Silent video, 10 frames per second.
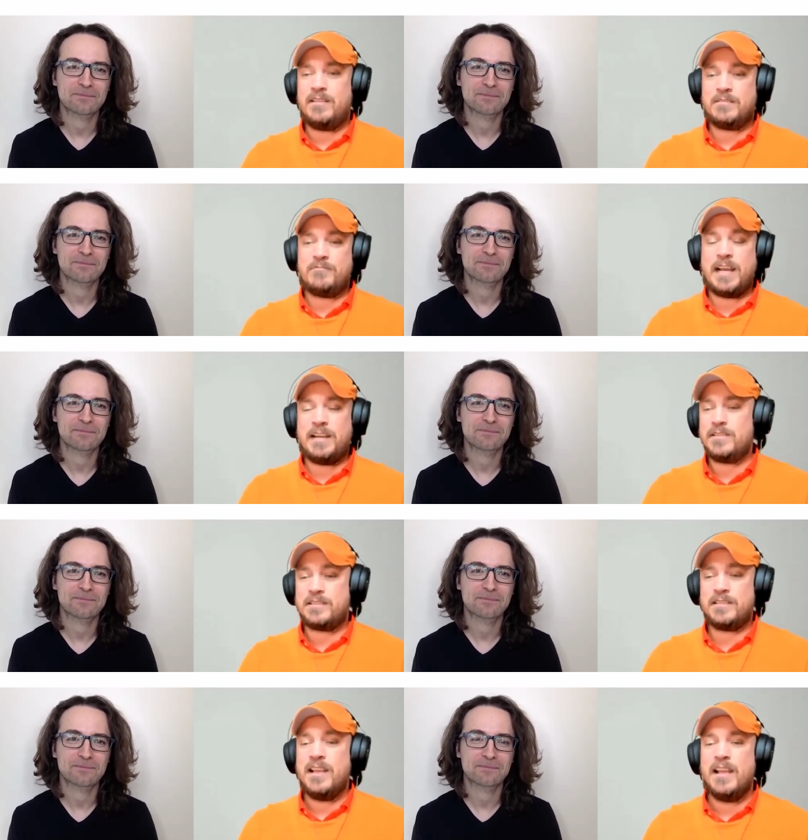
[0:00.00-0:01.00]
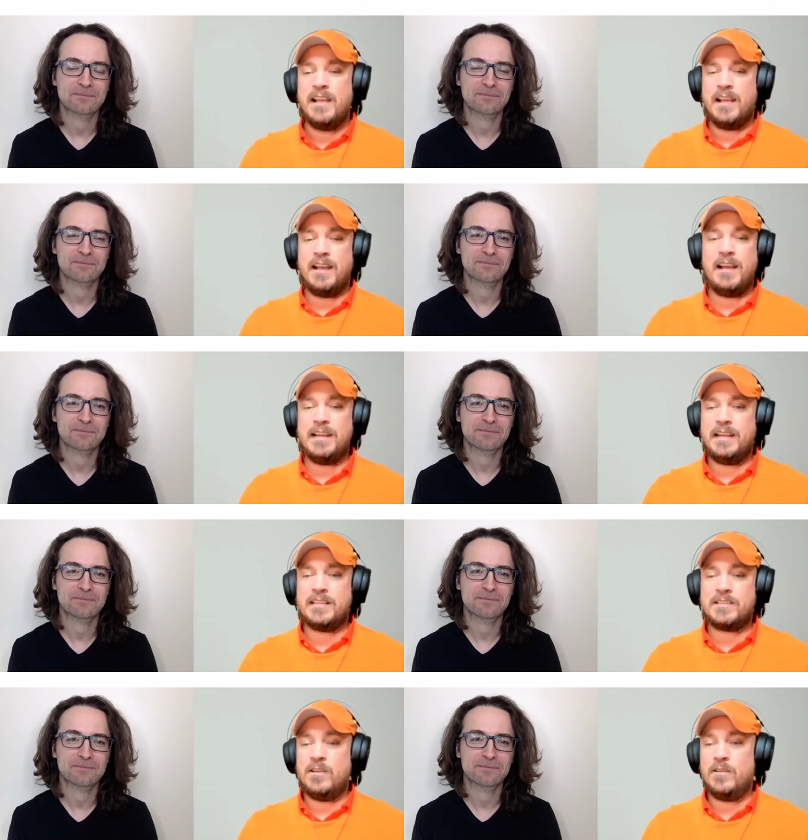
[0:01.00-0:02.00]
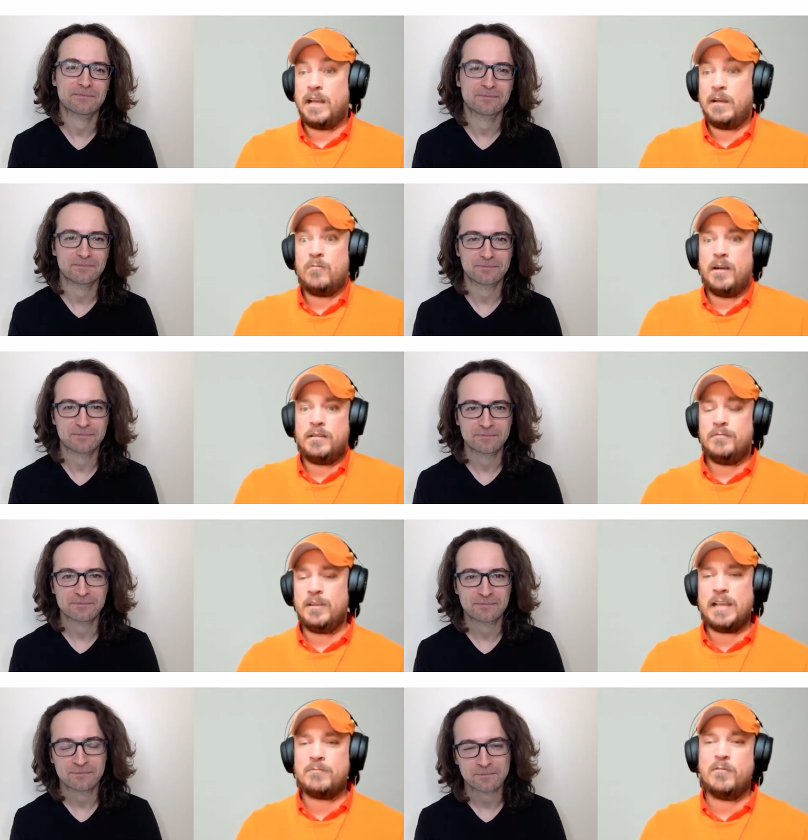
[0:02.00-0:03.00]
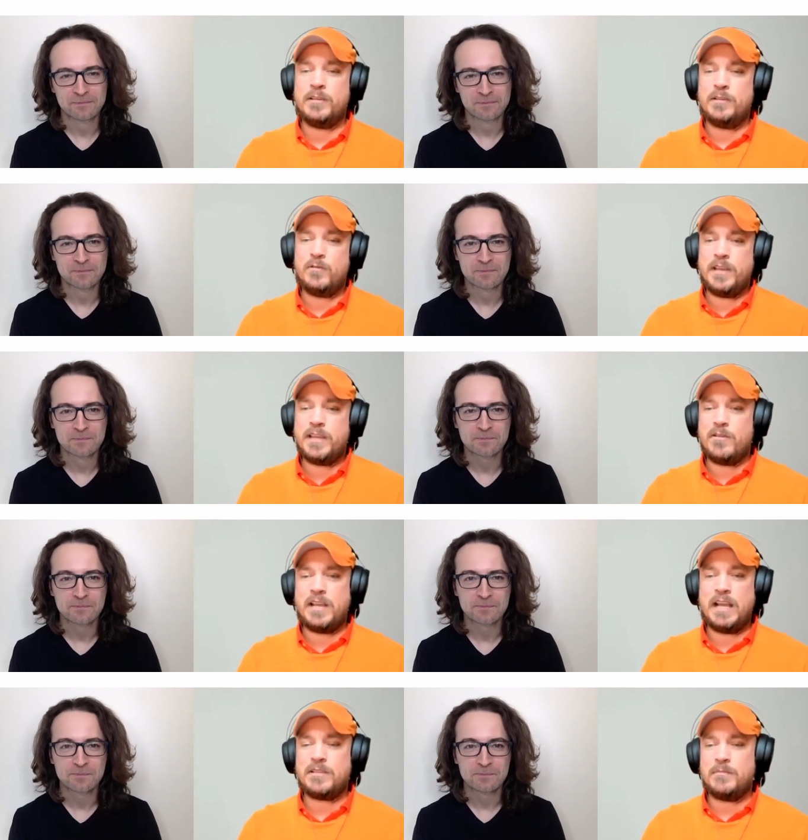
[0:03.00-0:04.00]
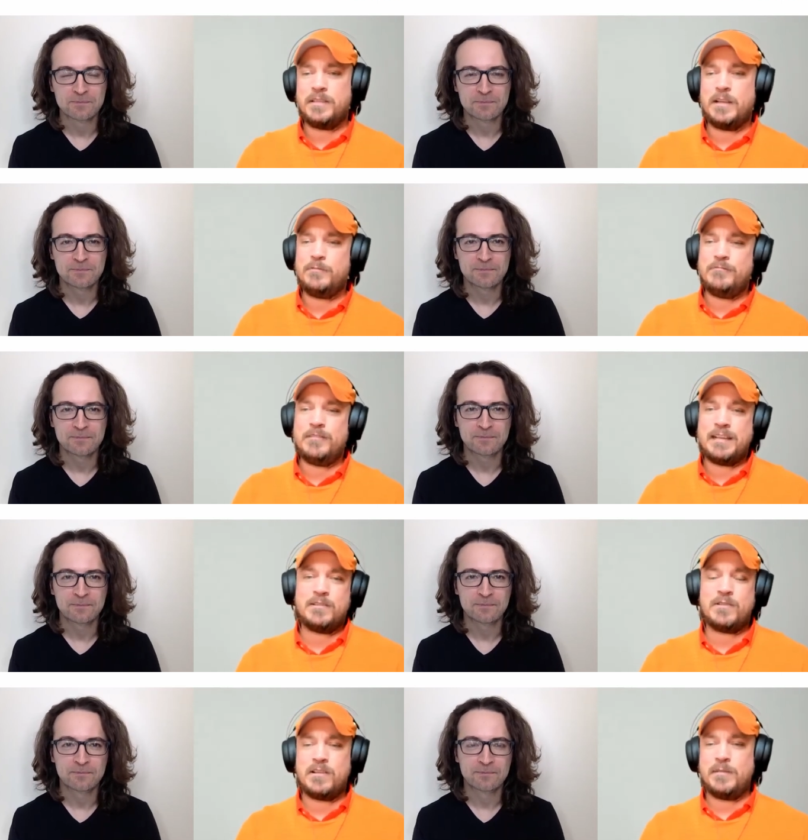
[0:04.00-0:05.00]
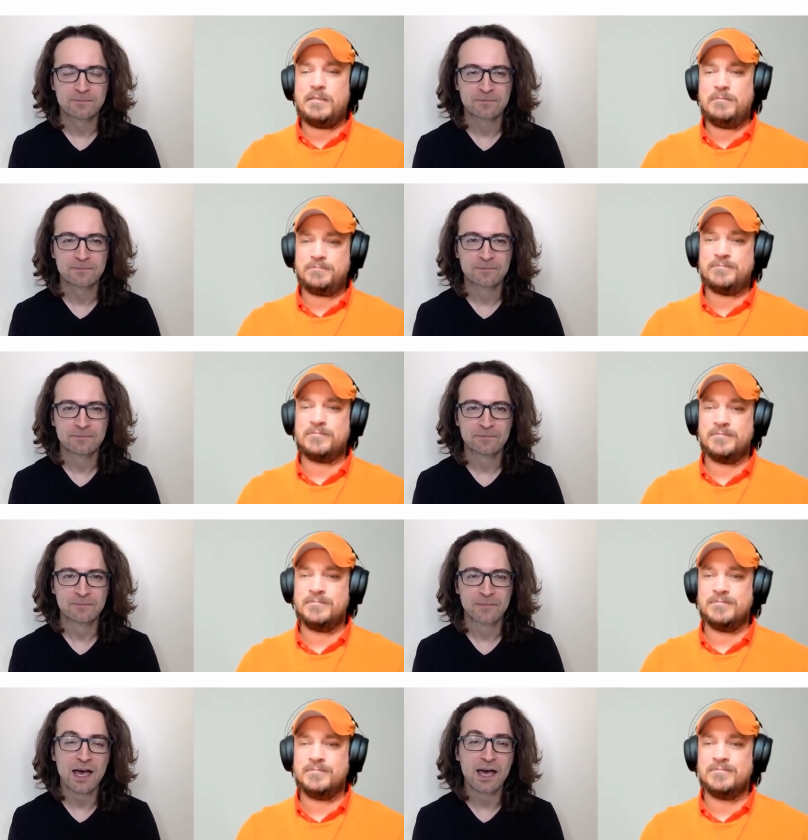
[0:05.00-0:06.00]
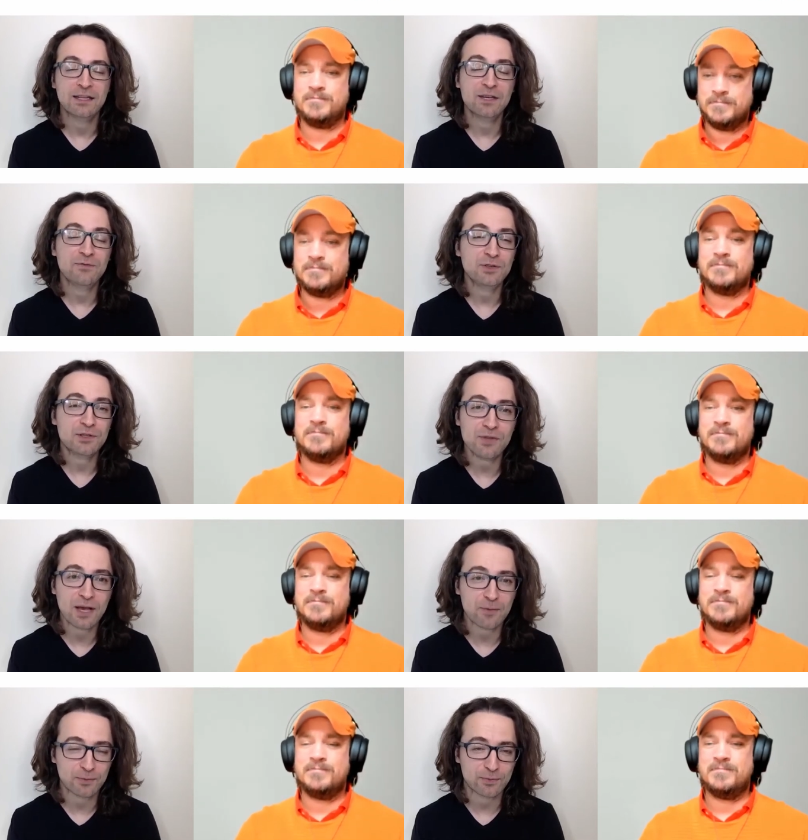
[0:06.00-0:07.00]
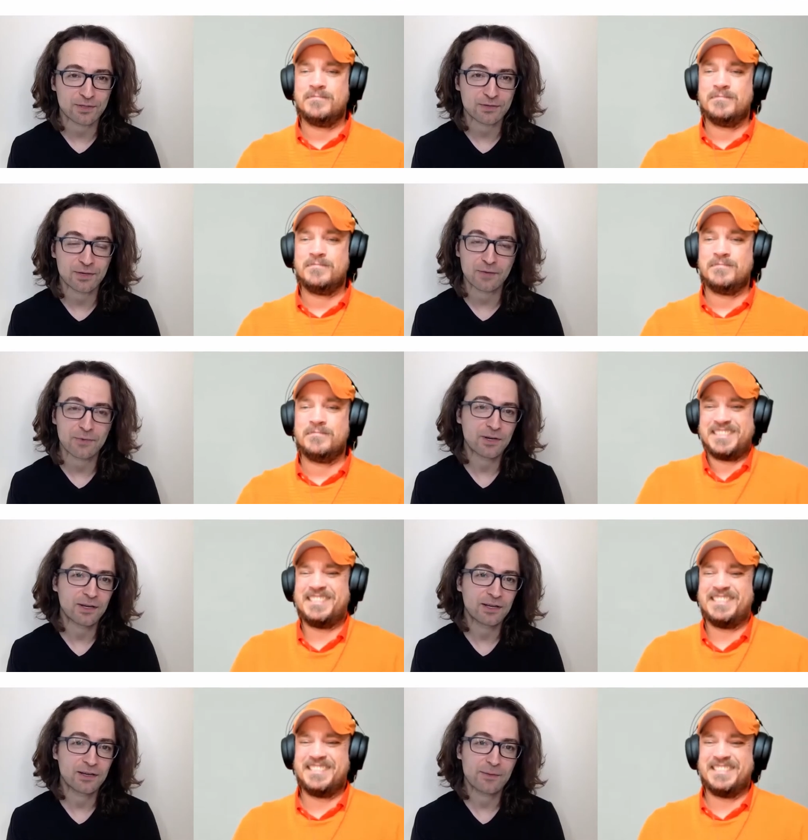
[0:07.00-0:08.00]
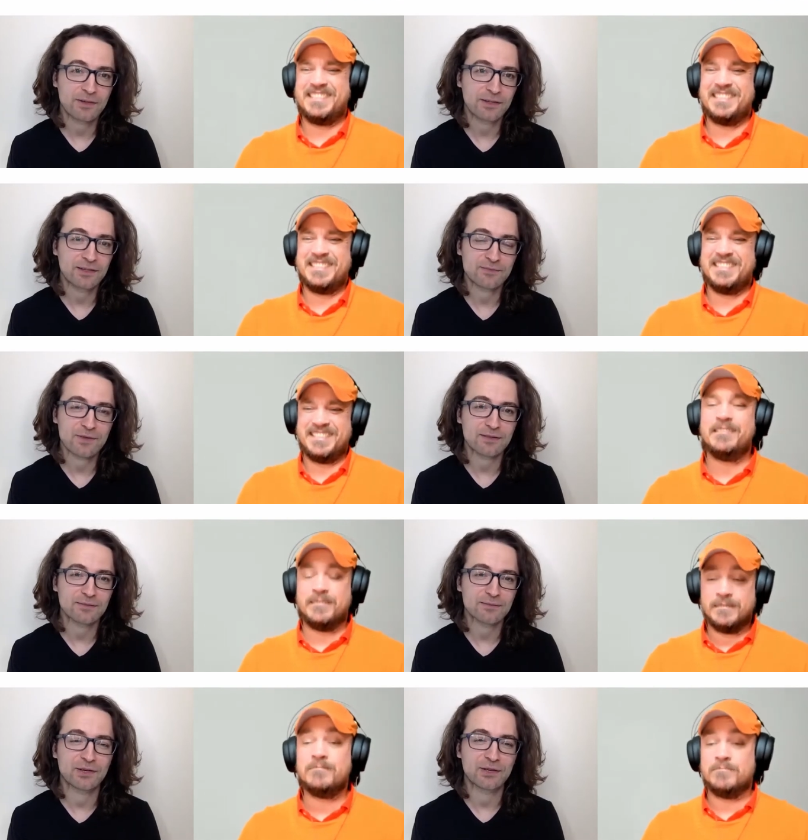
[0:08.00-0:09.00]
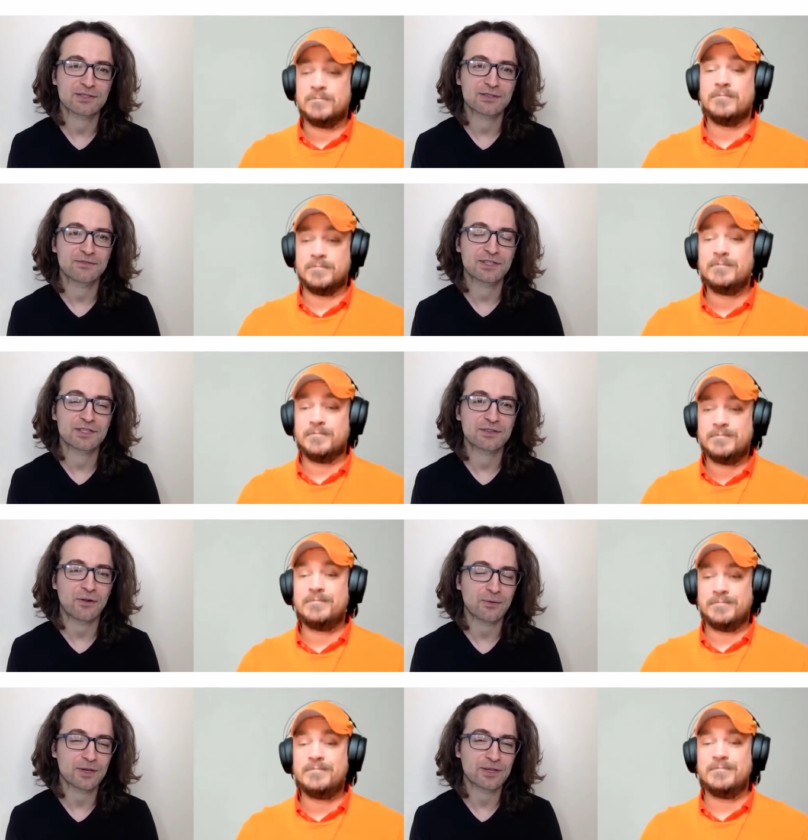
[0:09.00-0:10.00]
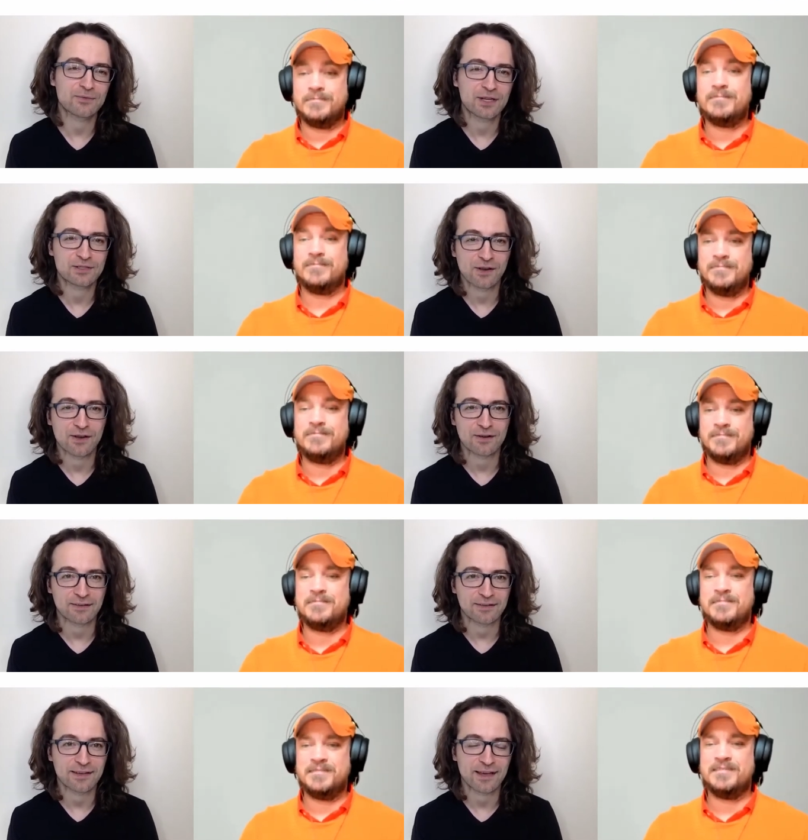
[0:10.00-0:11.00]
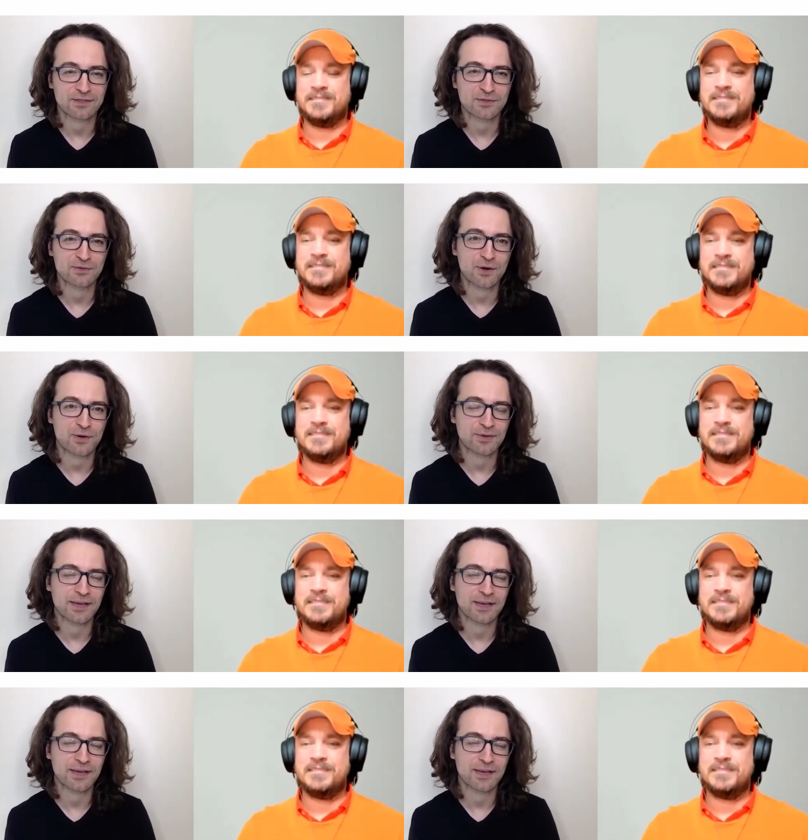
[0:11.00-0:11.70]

Speaker 1: us, write us, uh, and let us know that one, you like what we're doing, or you have something that we would like to talk about.
Speaker 2: And if you don't like what we're doing, we want to hear about that as well, because this is always a way to learn and to grow.